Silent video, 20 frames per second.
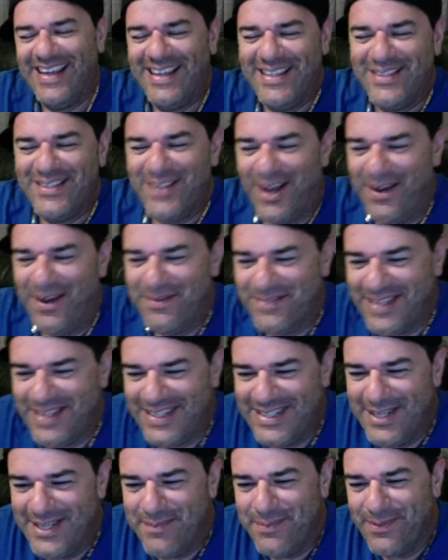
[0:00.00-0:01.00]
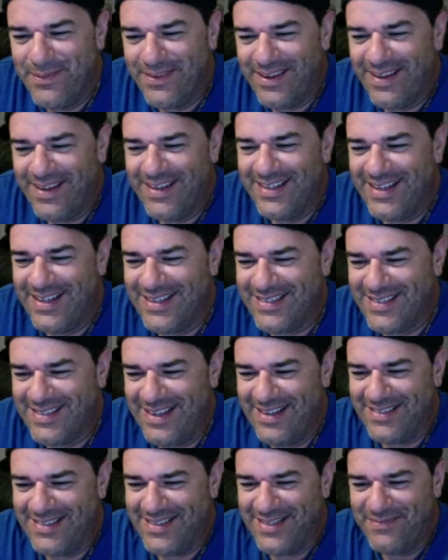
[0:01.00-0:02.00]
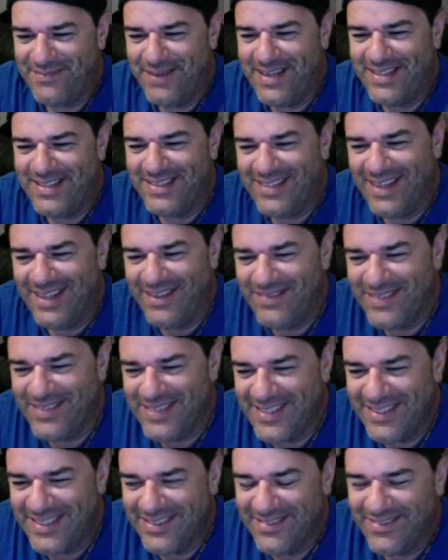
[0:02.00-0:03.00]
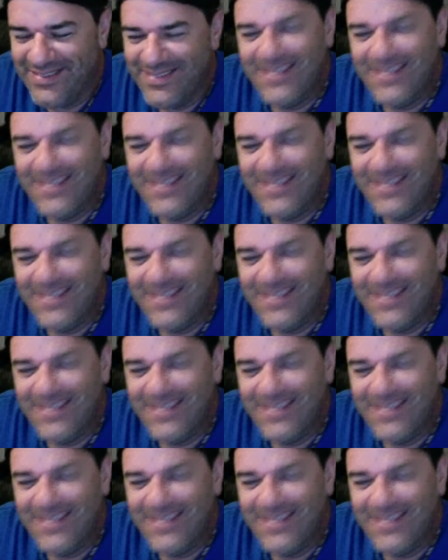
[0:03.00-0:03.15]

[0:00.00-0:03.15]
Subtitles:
Tom's like, nipple color? That sounds like my type of deal.